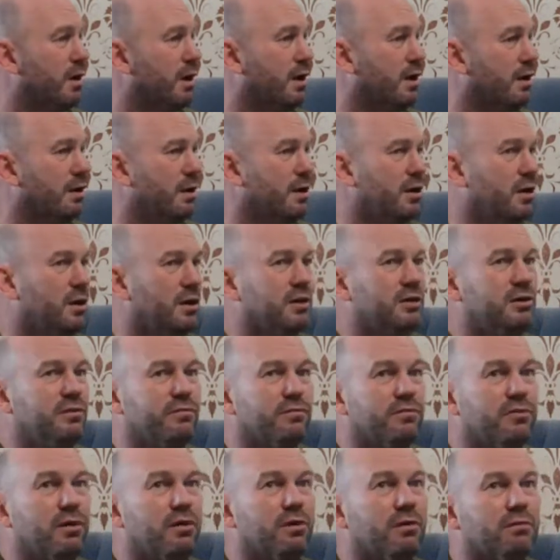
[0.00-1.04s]
where
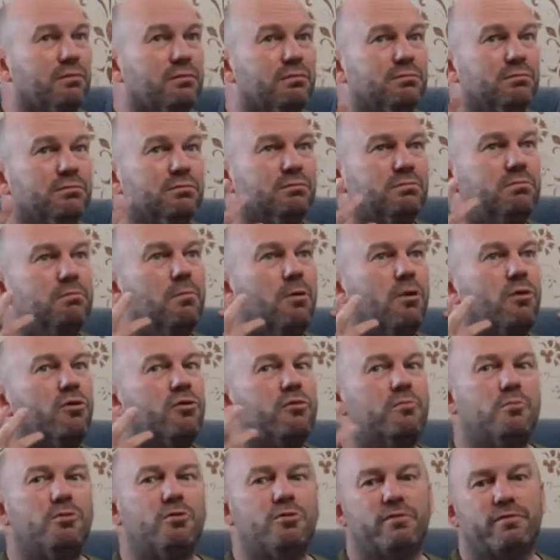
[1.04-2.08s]
you've got more
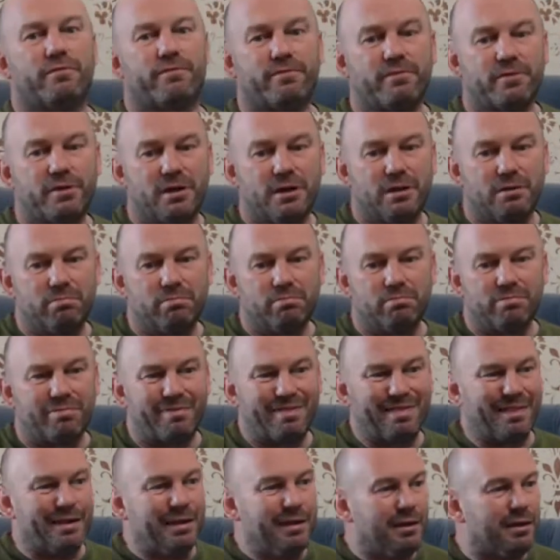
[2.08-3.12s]
and more free
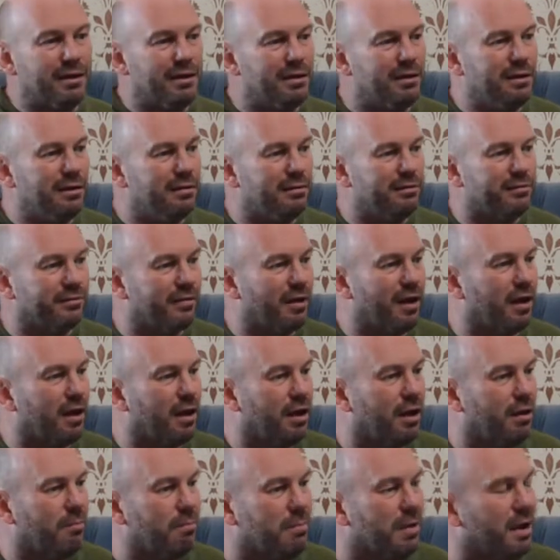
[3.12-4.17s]
thinking
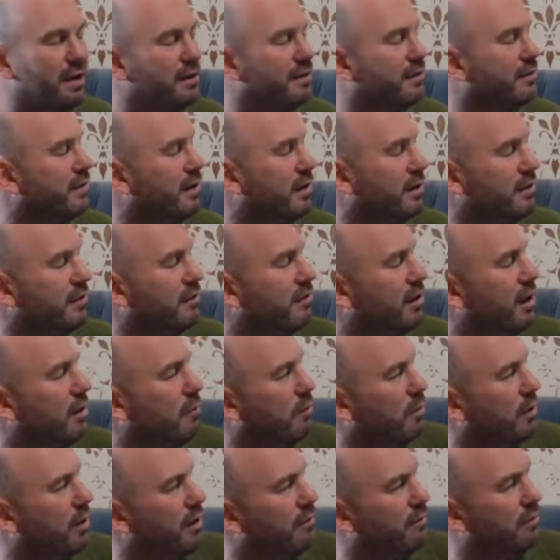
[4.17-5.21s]
time, meditating time,
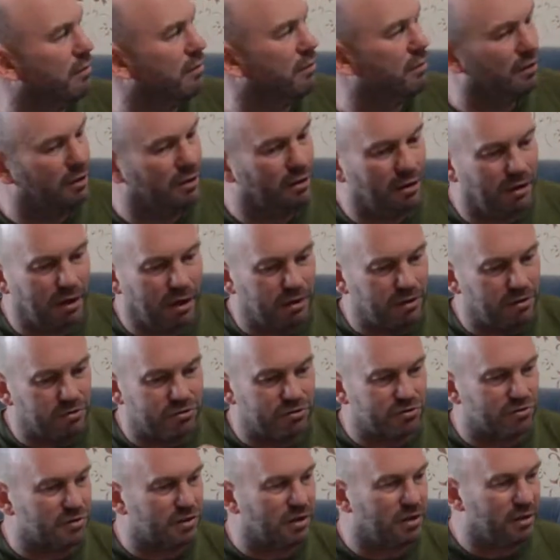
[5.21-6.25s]
whatever, and it
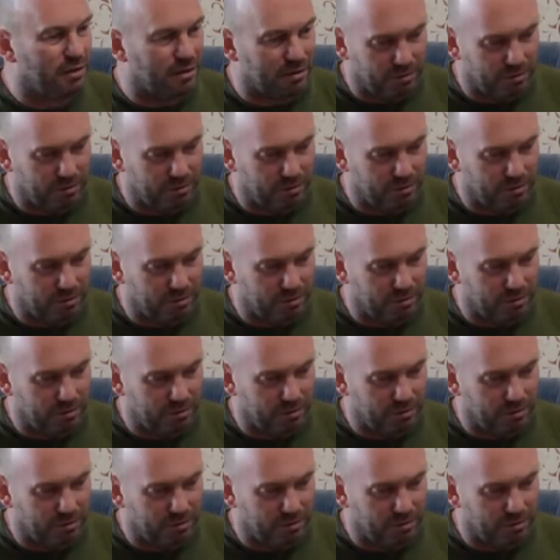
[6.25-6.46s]
just hit